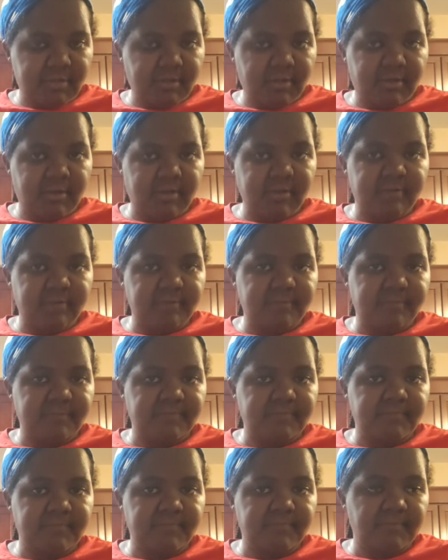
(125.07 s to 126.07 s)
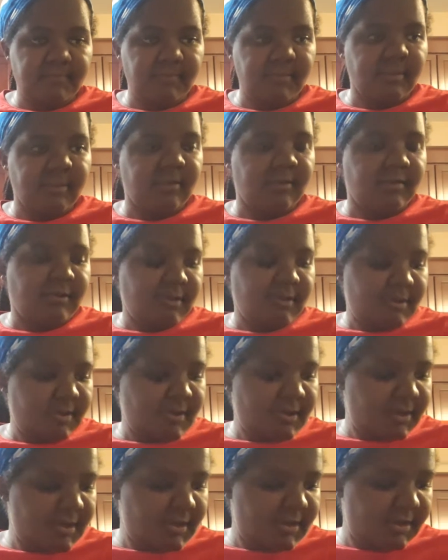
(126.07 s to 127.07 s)
tartar.
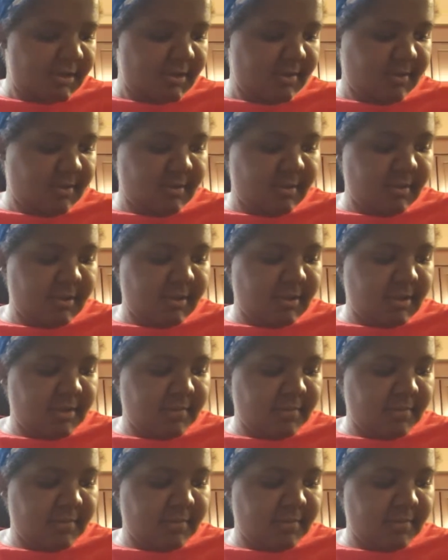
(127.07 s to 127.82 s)
And then